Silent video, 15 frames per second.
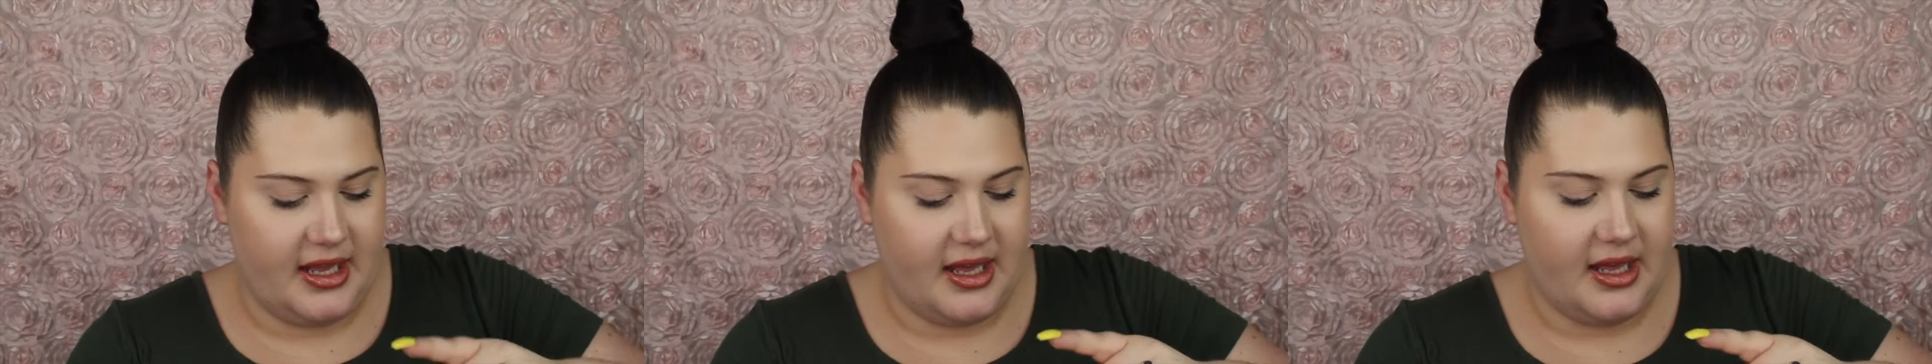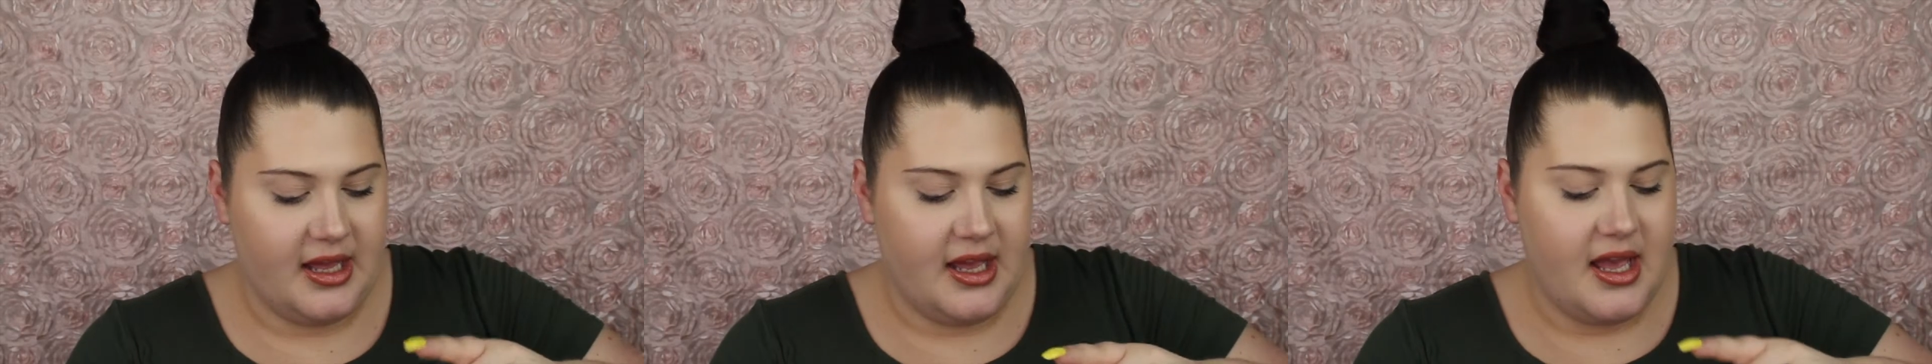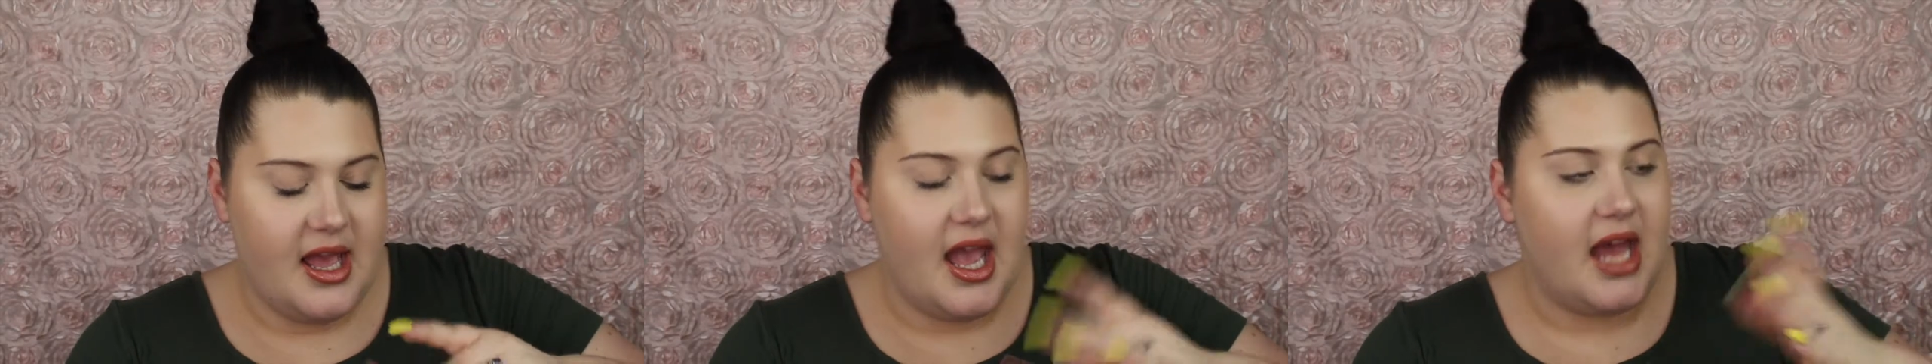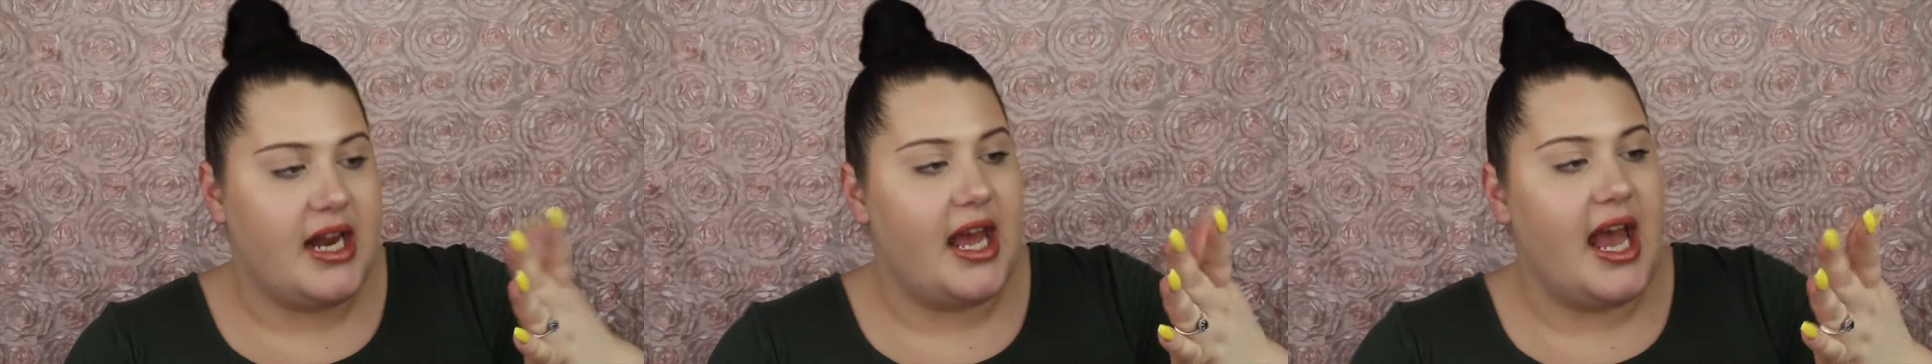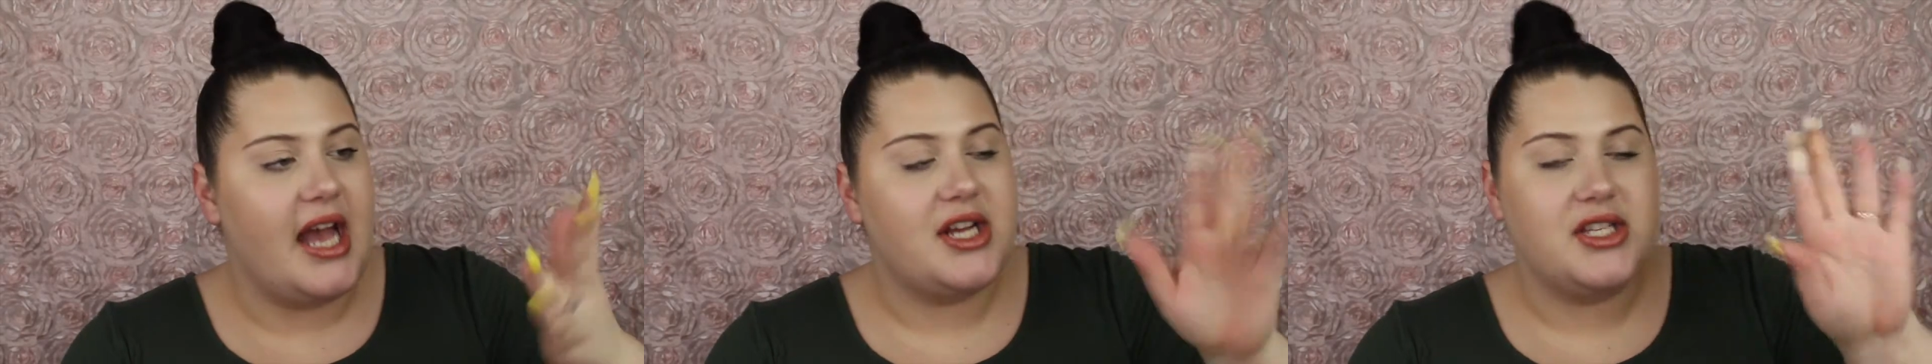And I
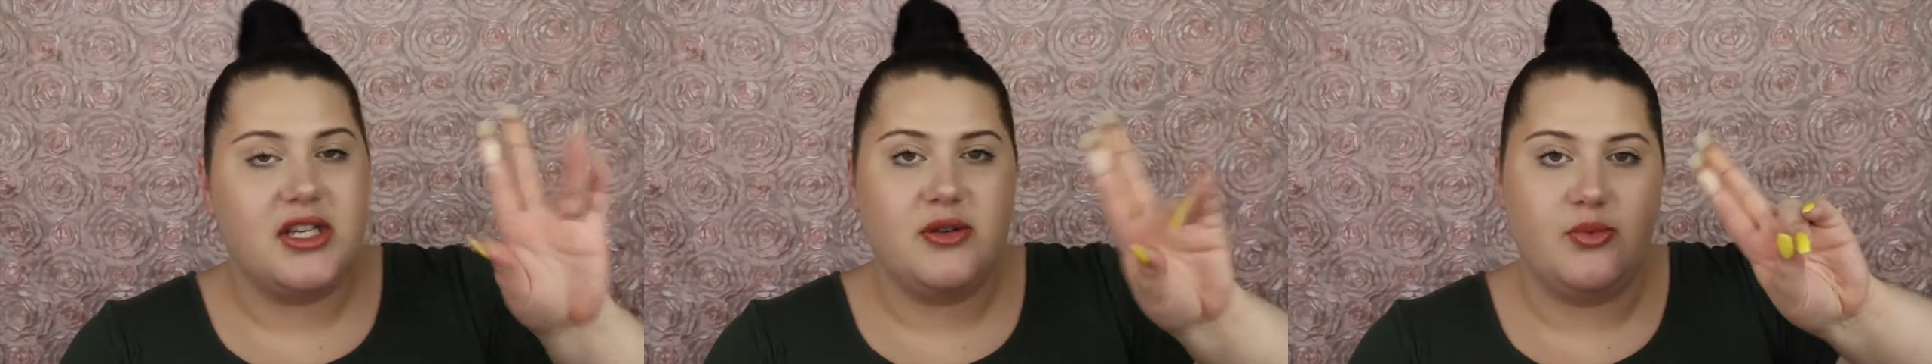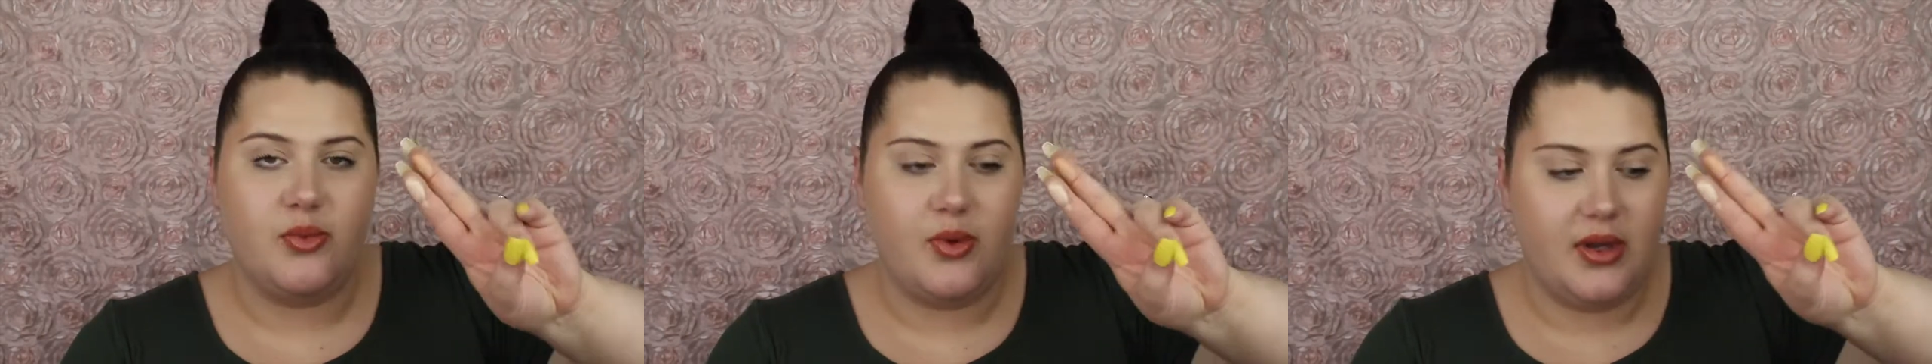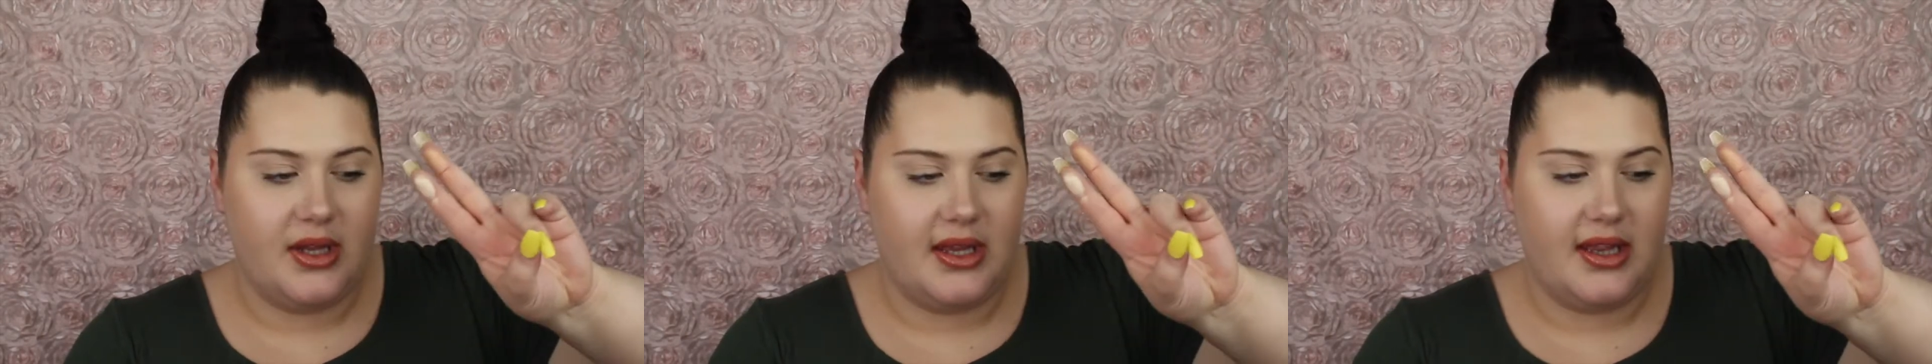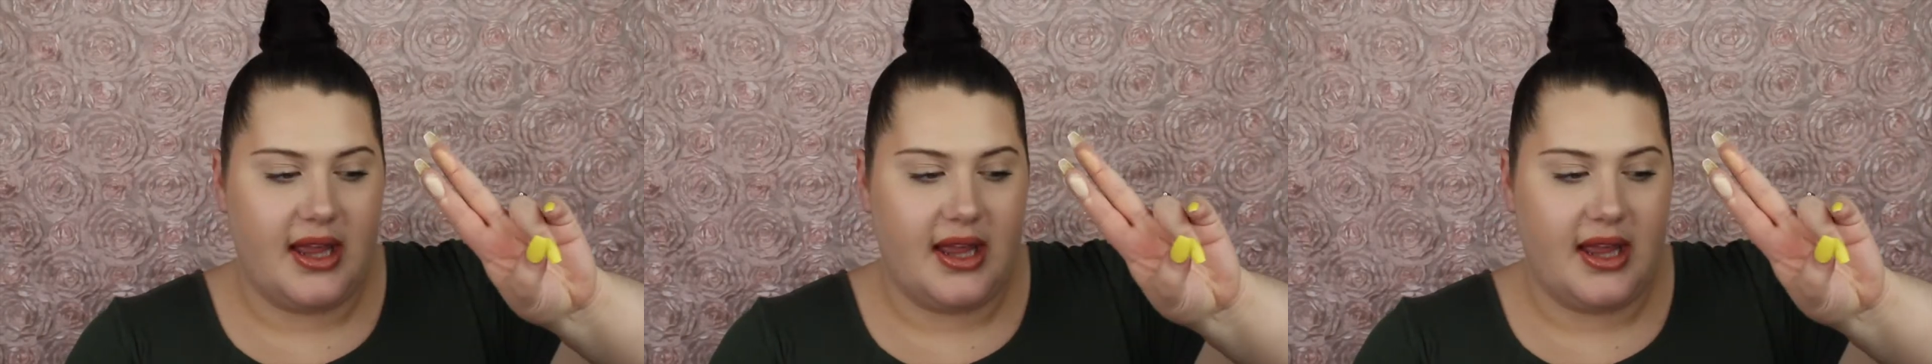actually really